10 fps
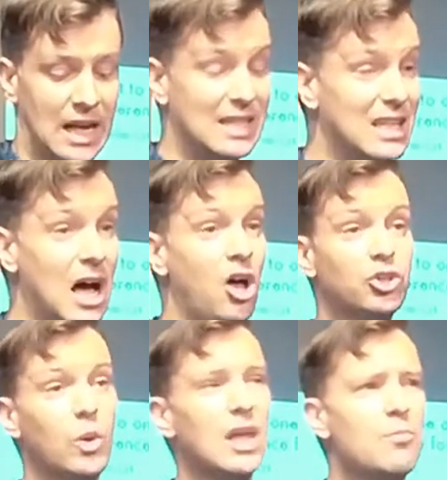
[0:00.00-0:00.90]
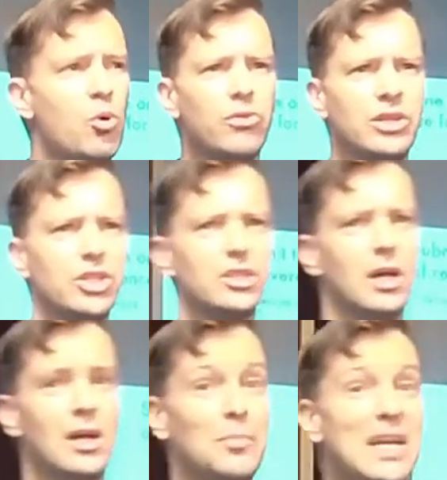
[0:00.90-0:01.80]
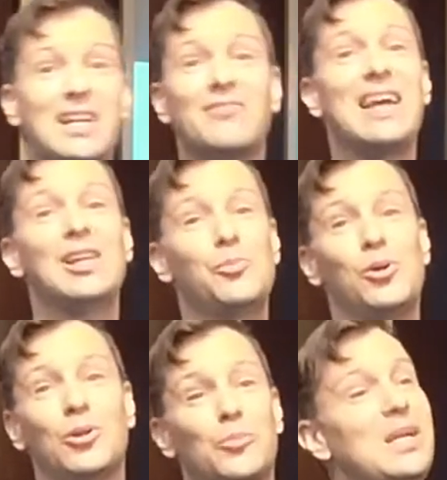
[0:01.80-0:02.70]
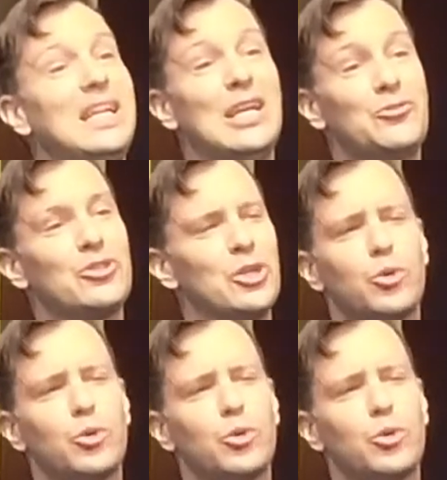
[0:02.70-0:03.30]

it's also a lot more than just being available or being interested,